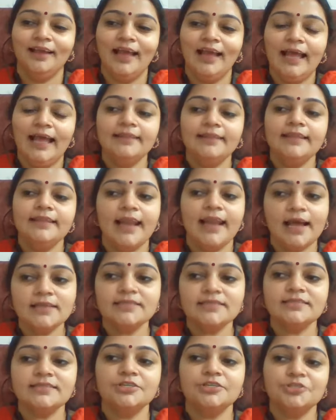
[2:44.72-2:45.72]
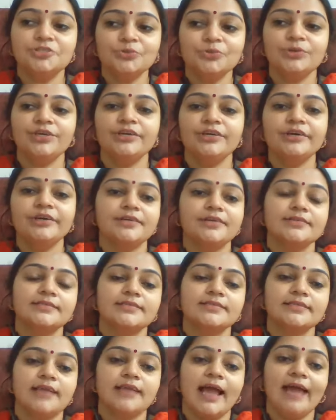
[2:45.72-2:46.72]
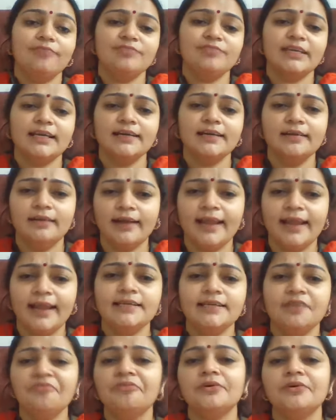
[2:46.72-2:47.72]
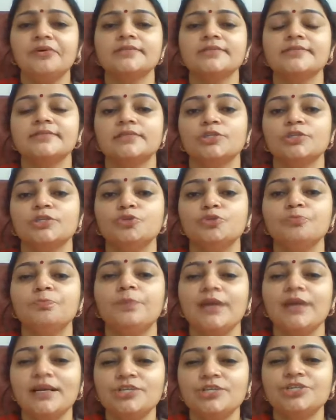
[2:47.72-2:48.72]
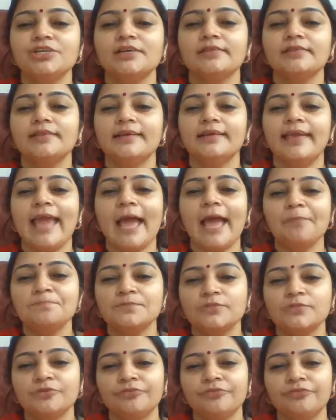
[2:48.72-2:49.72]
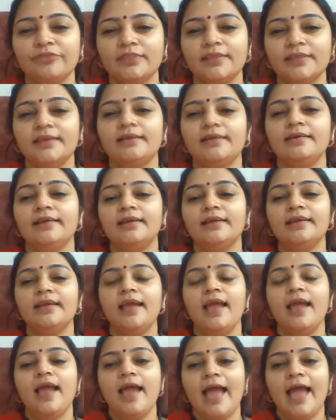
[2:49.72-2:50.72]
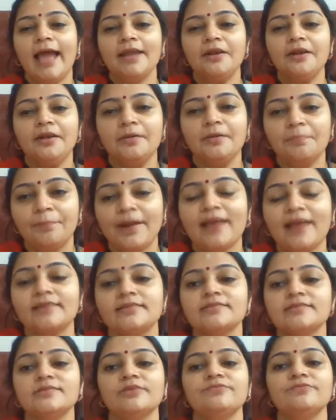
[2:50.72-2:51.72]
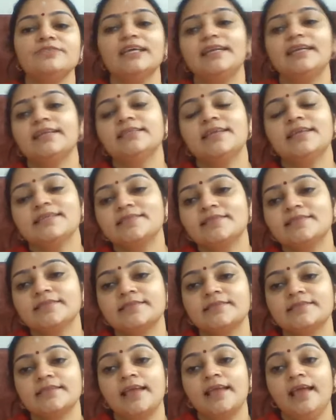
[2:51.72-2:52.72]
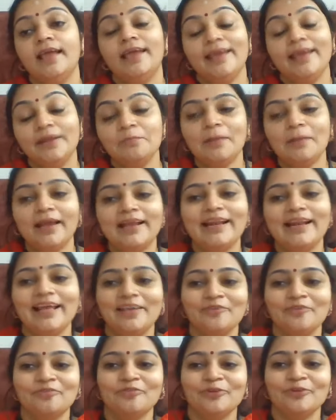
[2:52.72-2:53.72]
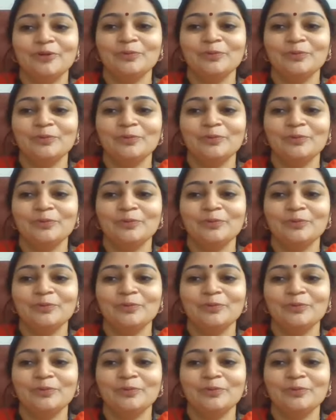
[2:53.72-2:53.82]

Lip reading: And in the last 2 years, I have taken great efforts to bridge the gaps of theory and practice of gender justice in my life.